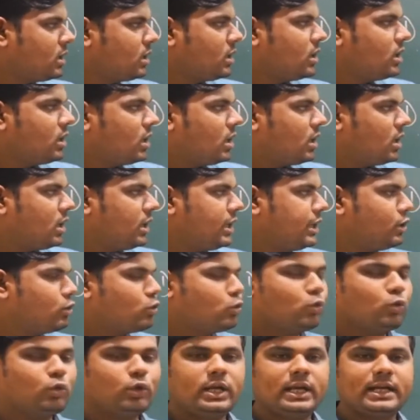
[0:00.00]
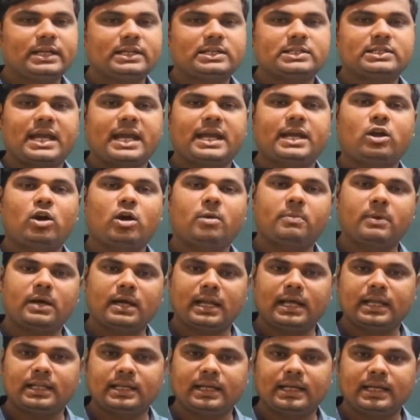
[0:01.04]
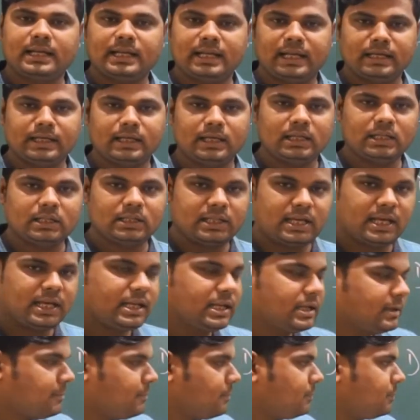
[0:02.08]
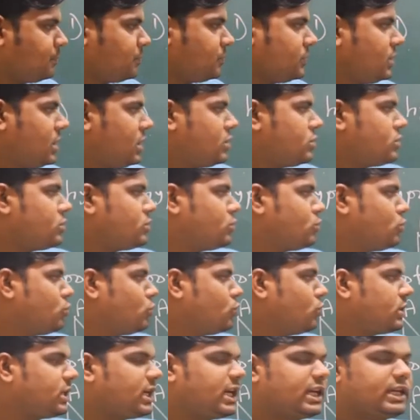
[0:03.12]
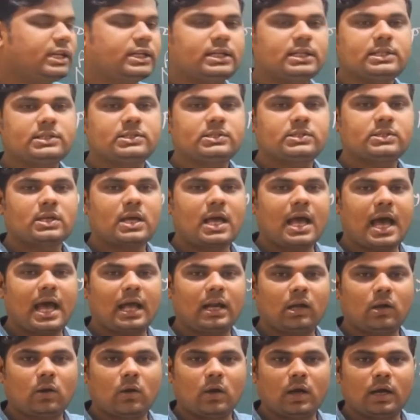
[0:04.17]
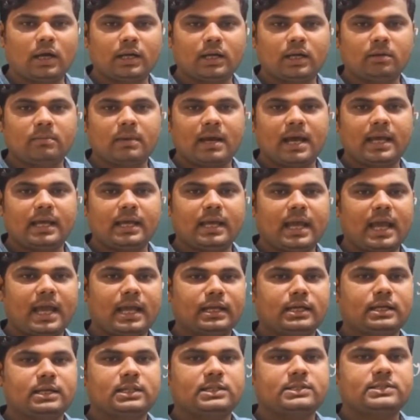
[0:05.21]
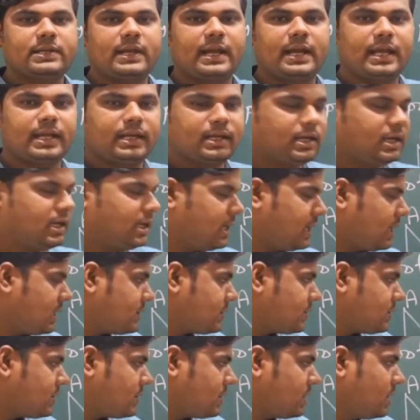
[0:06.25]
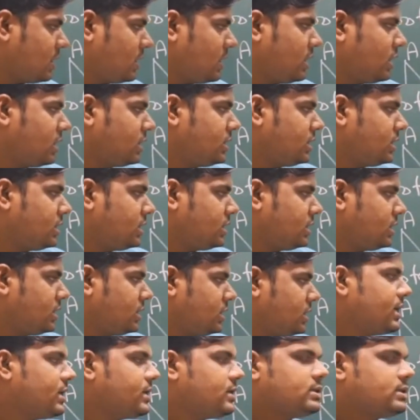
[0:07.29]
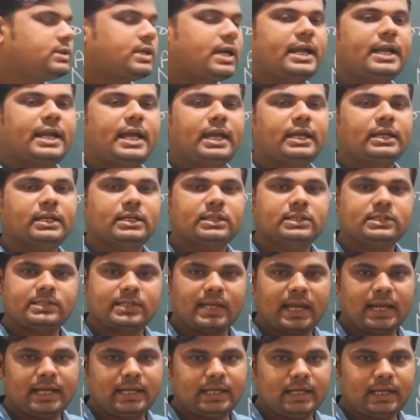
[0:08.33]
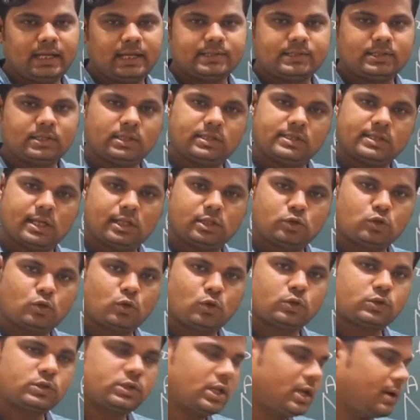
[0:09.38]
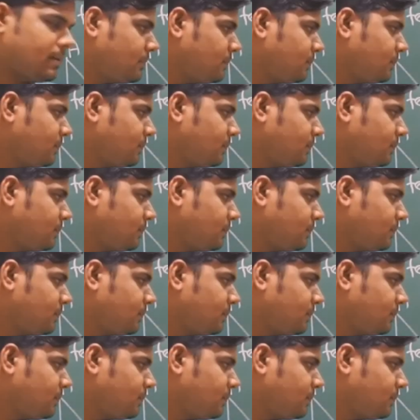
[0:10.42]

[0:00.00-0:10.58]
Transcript: included side of another triangle, then these two triangles are congruent by angle side angle test. Then side angle side test is also same.